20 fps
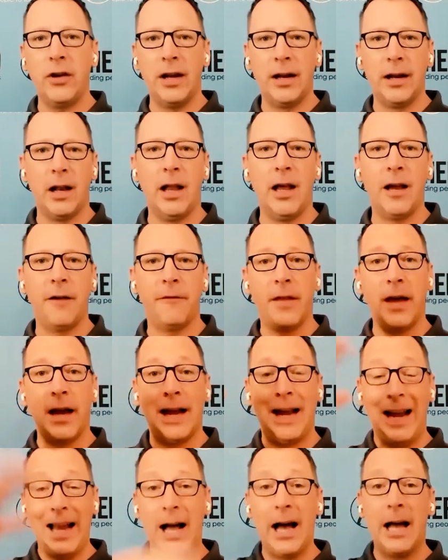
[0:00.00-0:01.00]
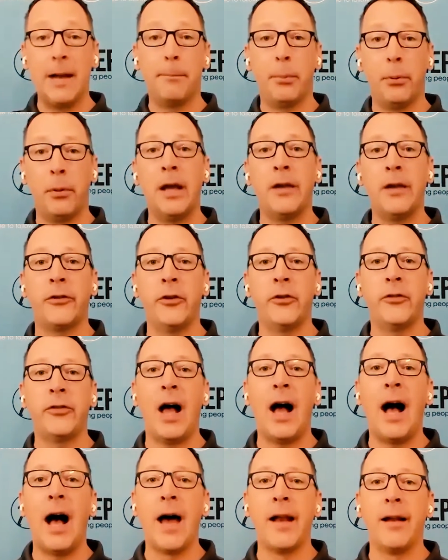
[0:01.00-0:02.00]
in life that God places
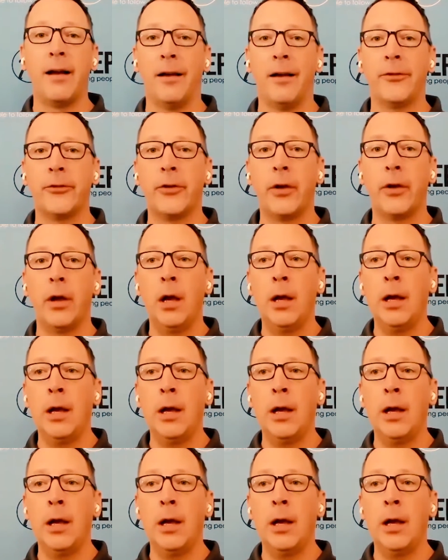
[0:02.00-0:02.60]
on us.